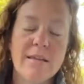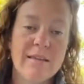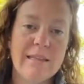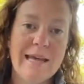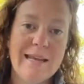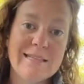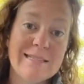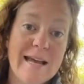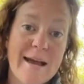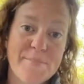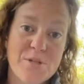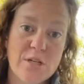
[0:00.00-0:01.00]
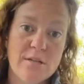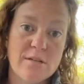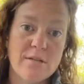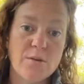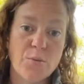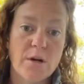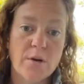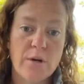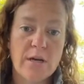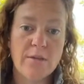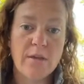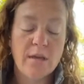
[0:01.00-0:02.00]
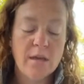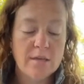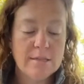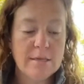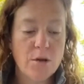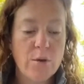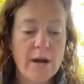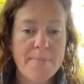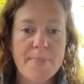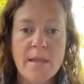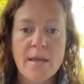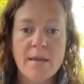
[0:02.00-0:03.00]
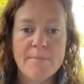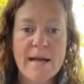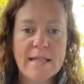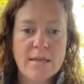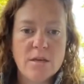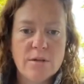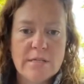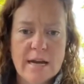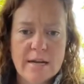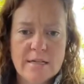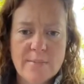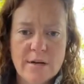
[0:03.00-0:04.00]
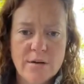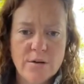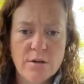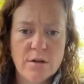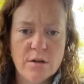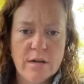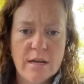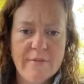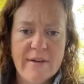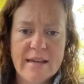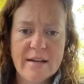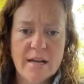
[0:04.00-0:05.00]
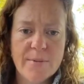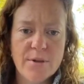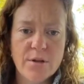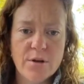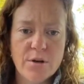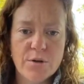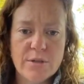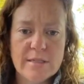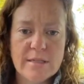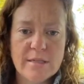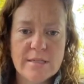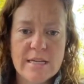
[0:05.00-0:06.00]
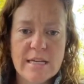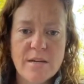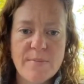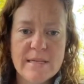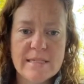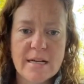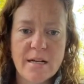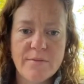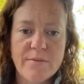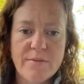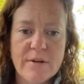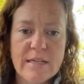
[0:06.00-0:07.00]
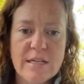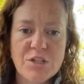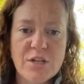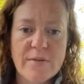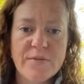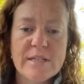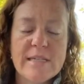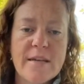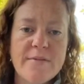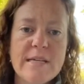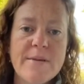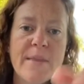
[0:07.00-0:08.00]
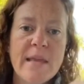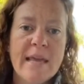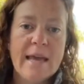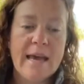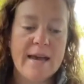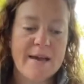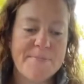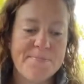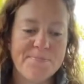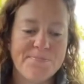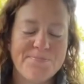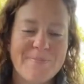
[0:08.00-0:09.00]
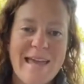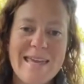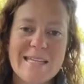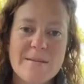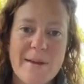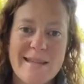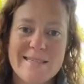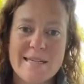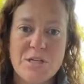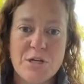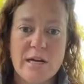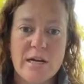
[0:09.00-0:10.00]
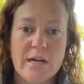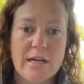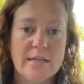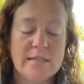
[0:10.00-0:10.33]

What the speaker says: That is an option to work with. So Molly, you had talked about, if I get a couple of goats, so they need to be stalled each night for safety. I think it depends on your area.